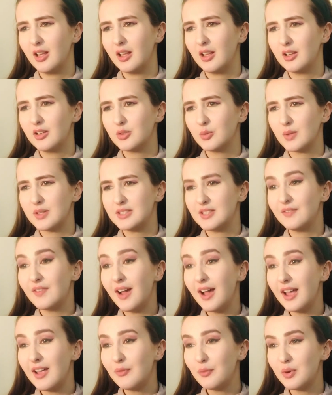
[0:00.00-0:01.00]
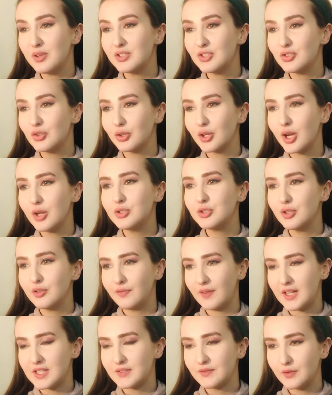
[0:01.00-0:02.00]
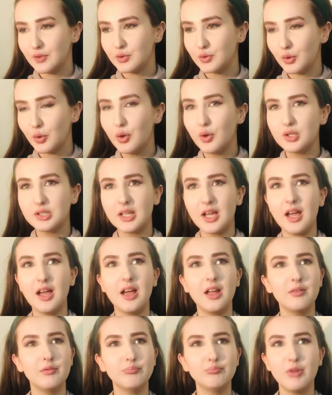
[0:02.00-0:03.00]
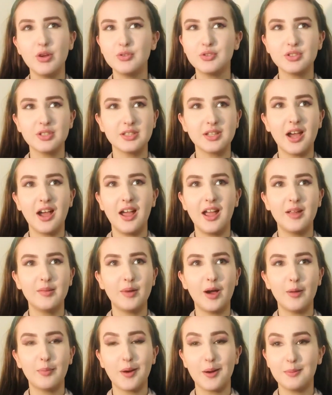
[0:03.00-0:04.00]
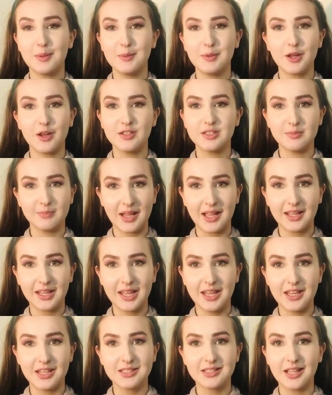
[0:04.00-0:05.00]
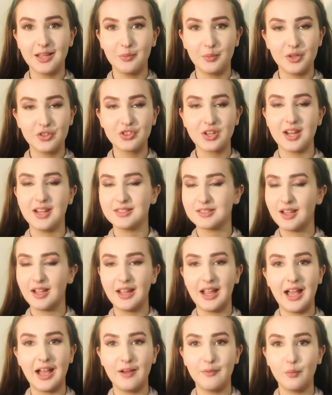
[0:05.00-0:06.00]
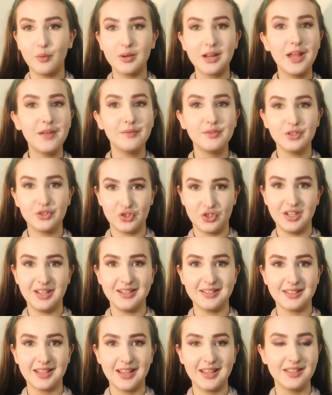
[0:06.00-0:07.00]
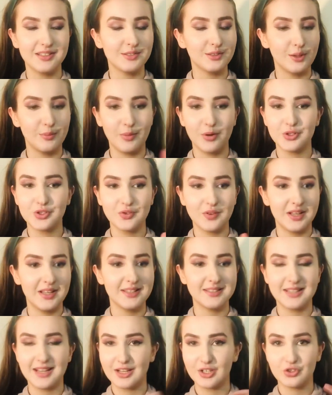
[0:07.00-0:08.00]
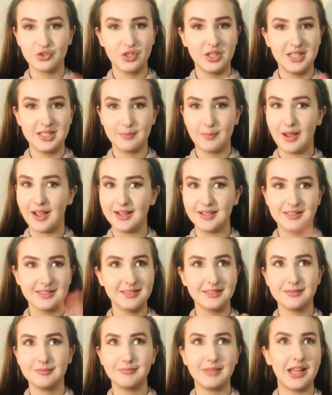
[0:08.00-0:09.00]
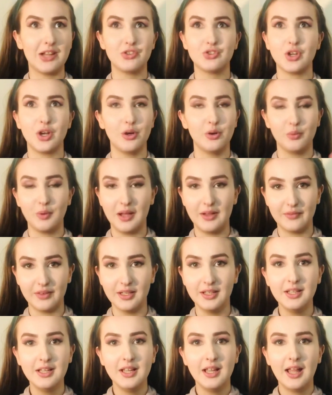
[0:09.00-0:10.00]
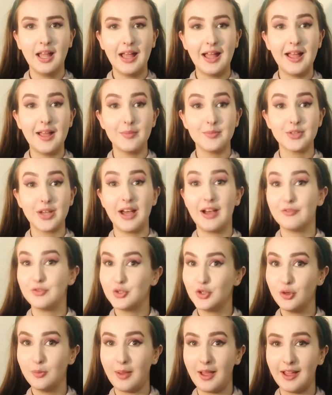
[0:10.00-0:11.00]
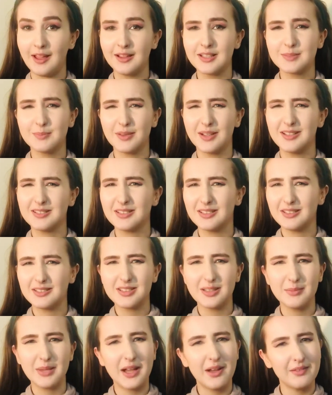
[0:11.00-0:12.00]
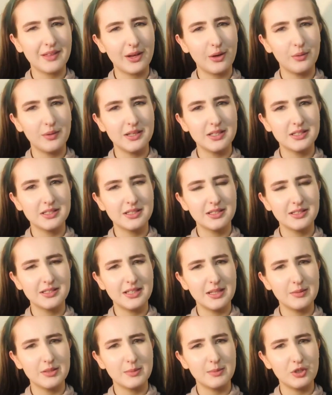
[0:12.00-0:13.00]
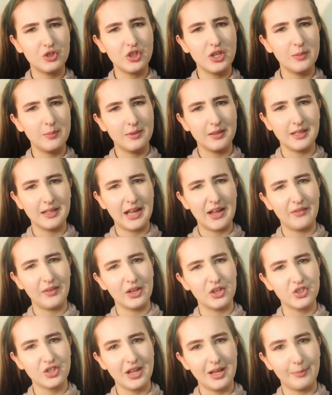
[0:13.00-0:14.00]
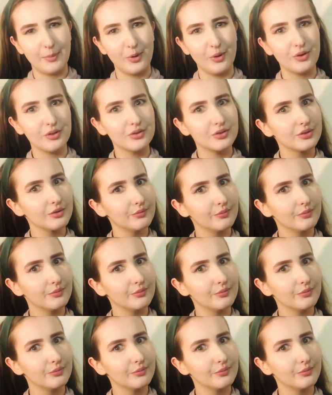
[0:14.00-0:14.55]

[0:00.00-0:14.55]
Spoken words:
25, what is your go-to fast food order? Most of the time I'll probably be going to Mackey's, in which case I have whatever the cheese is, so mozzarella sticks, cheese bites, nacho, whatever. So I'll have 2 bags because somehow that always seems to be cheaper than having a share box.